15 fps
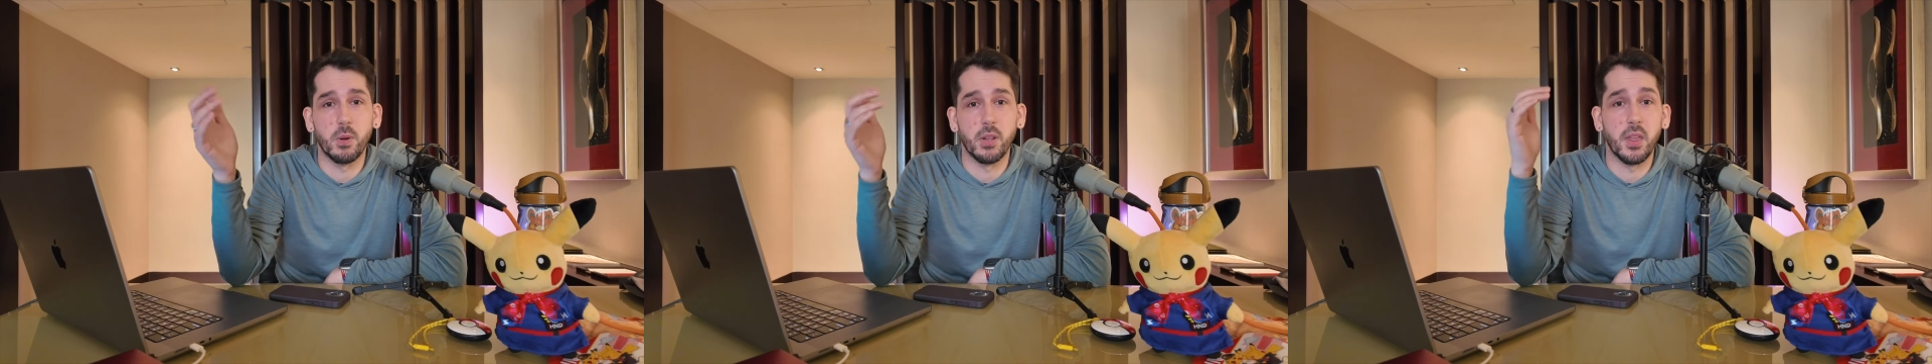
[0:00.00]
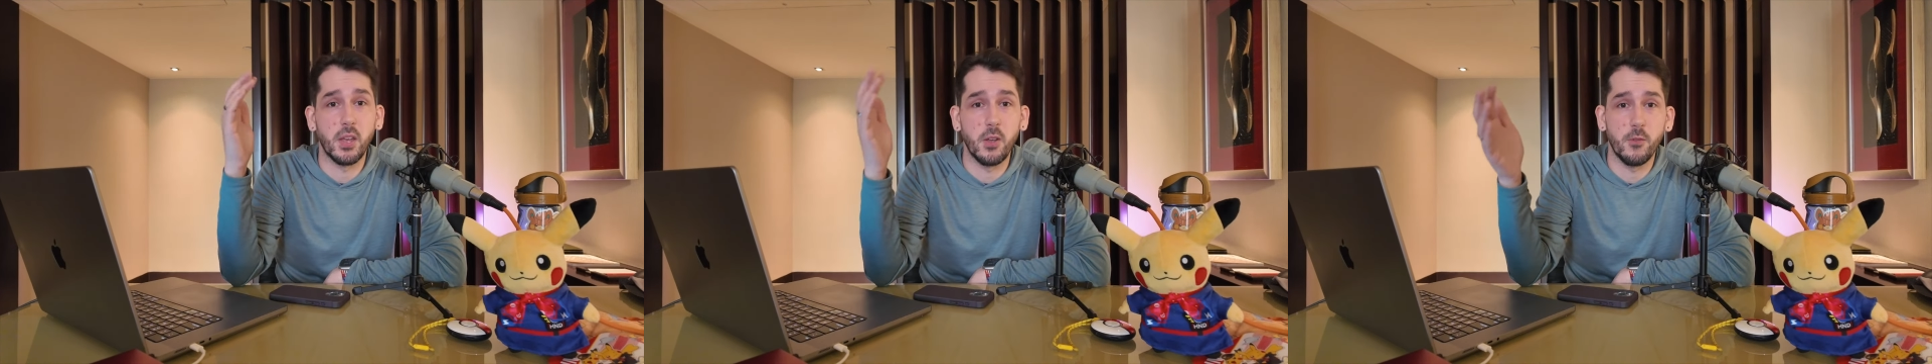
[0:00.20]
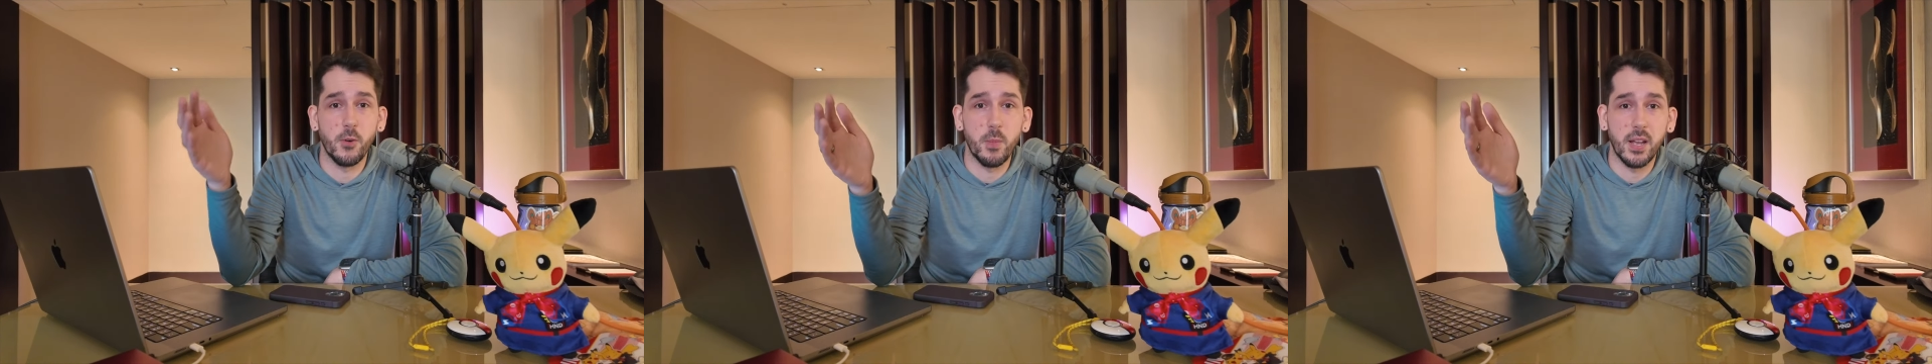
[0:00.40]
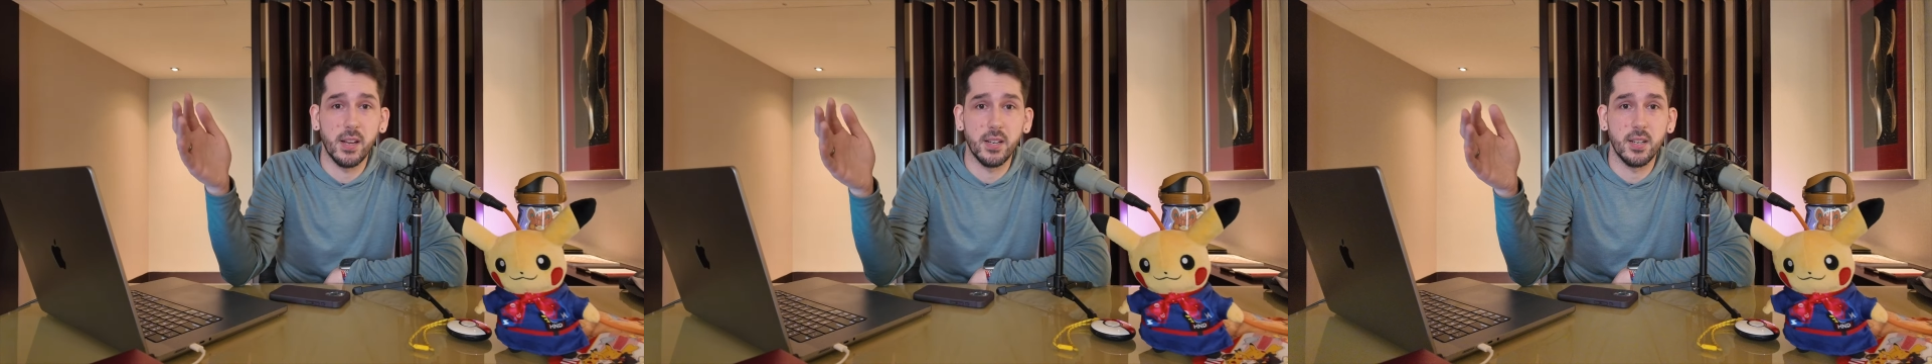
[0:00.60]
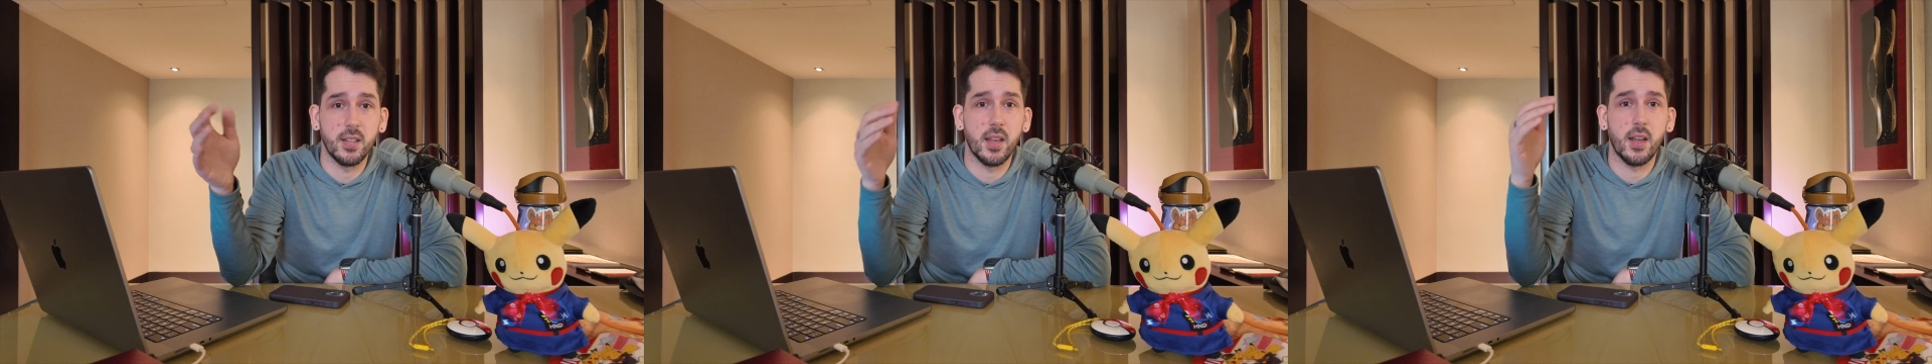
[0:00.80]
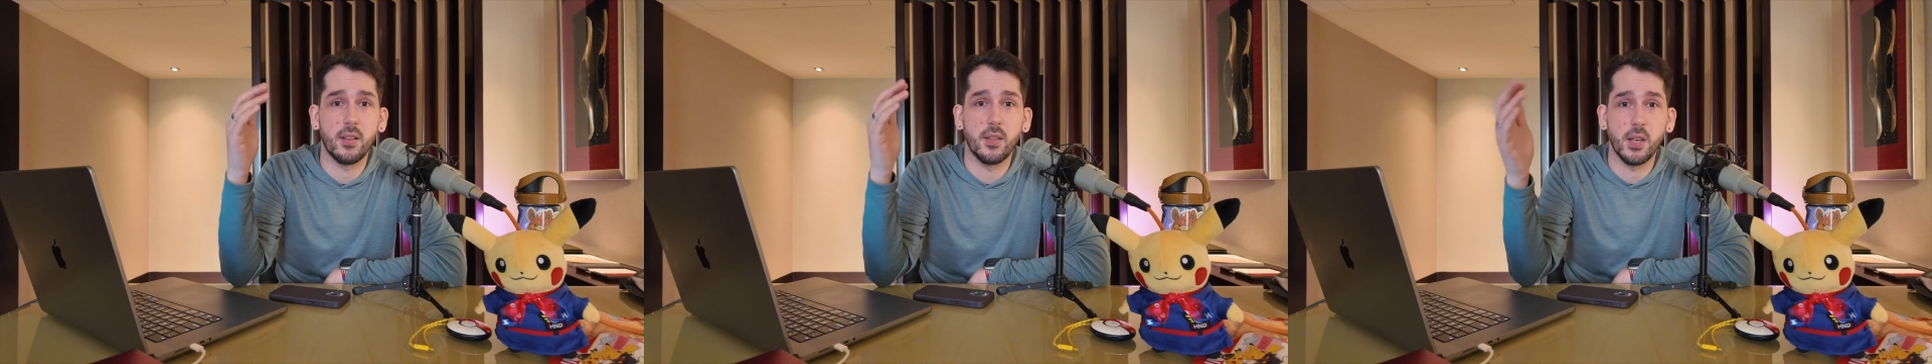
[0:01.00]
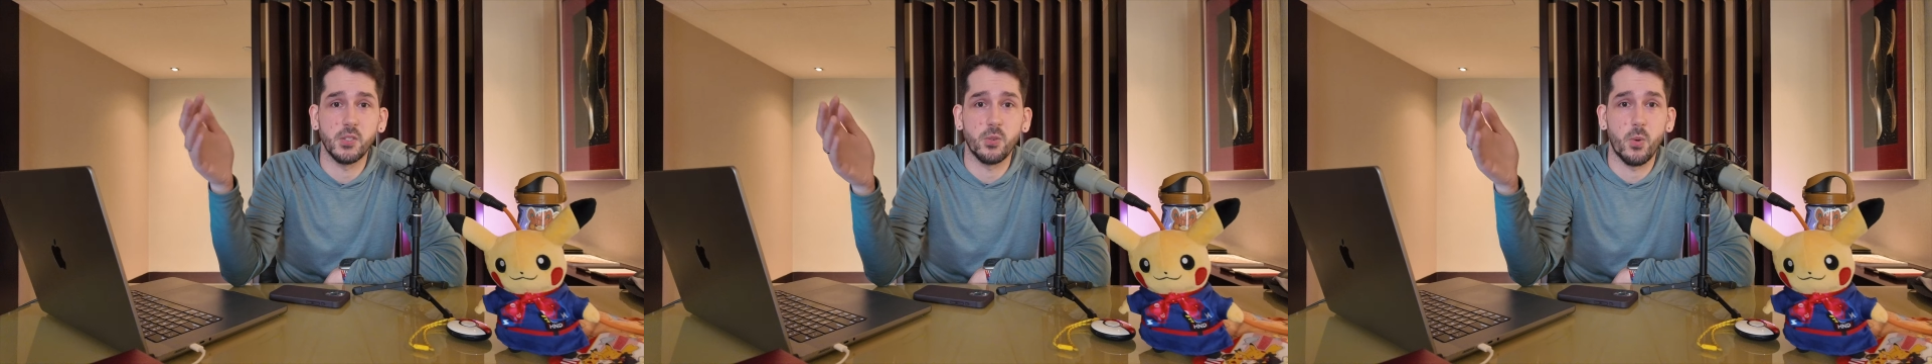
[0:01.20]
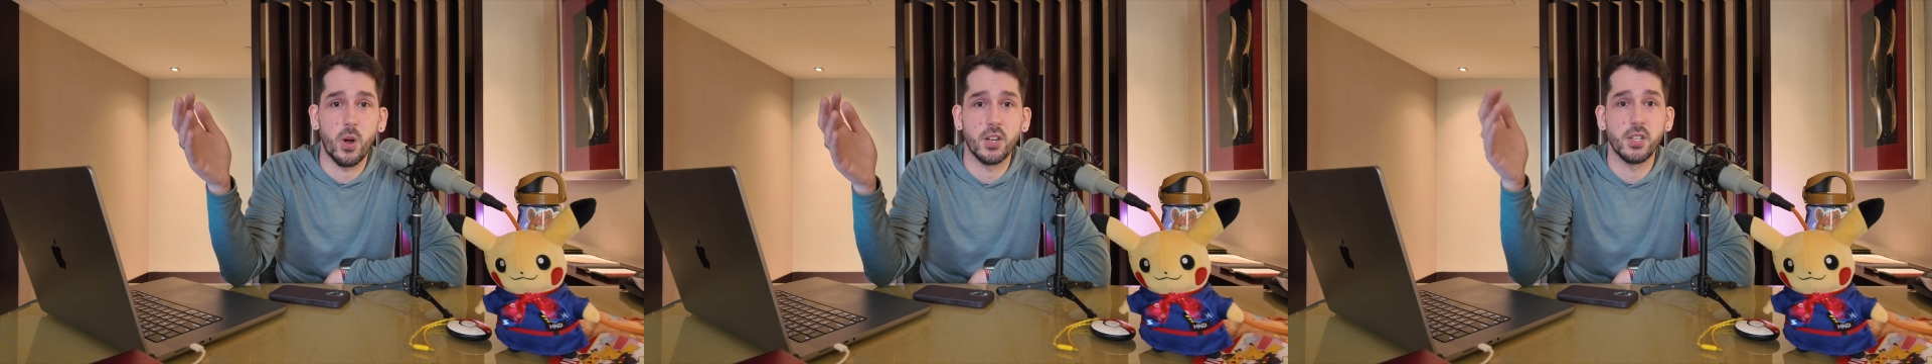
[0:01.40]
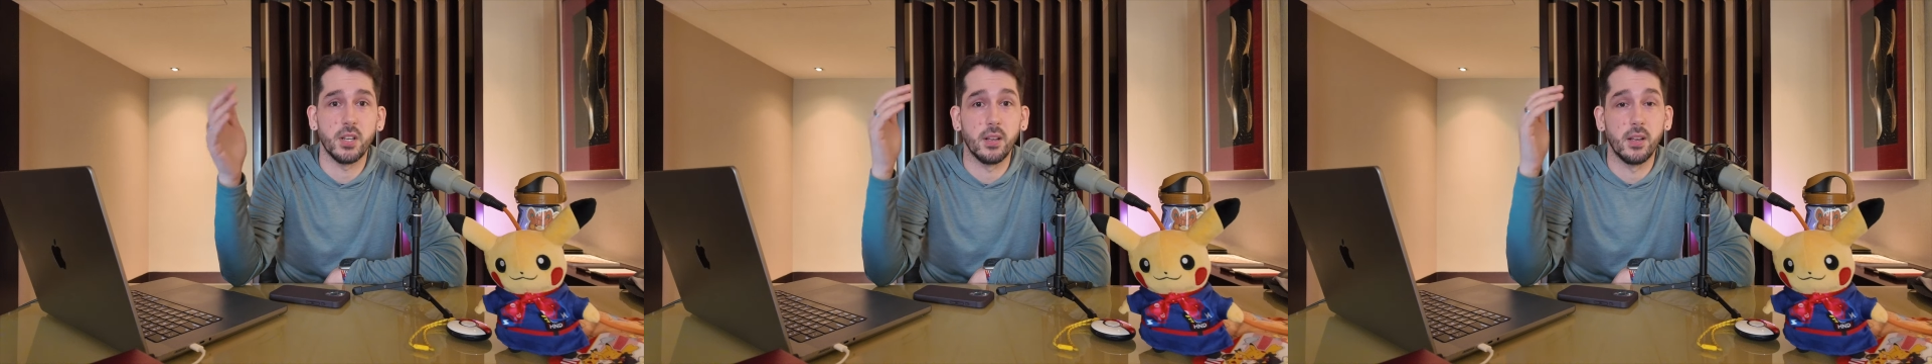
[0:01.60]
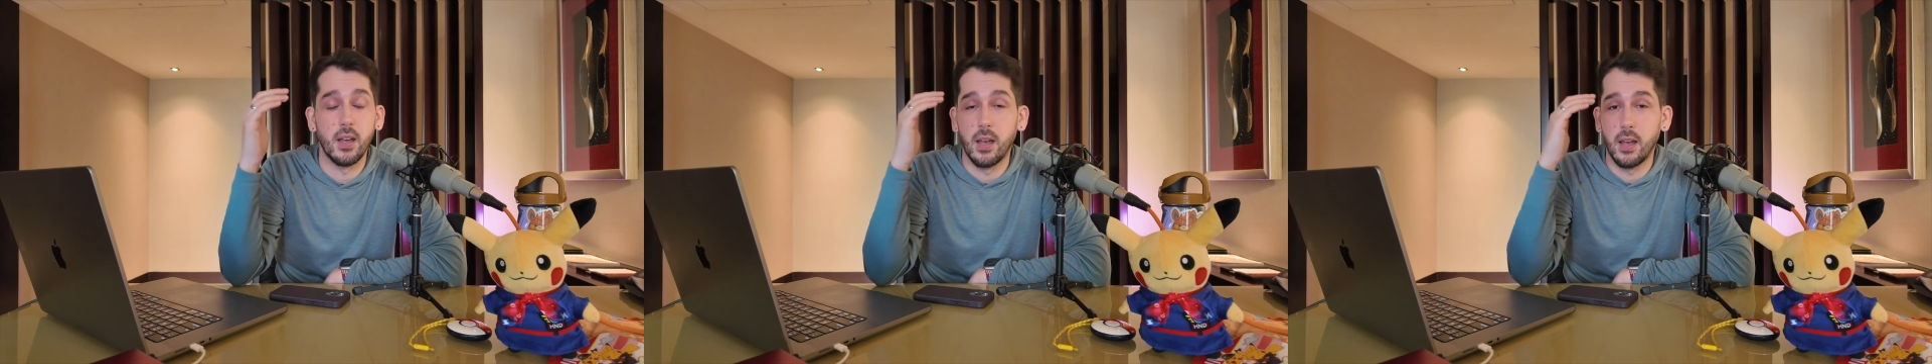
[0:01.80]
But thank you for making it to the end. Thanks for
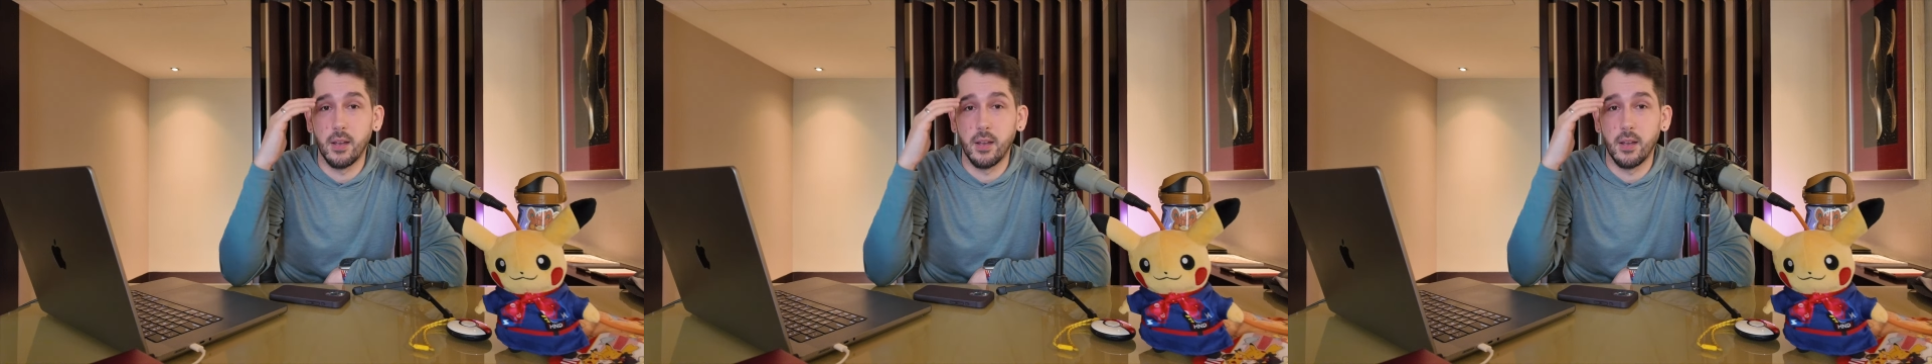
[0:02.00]
watching.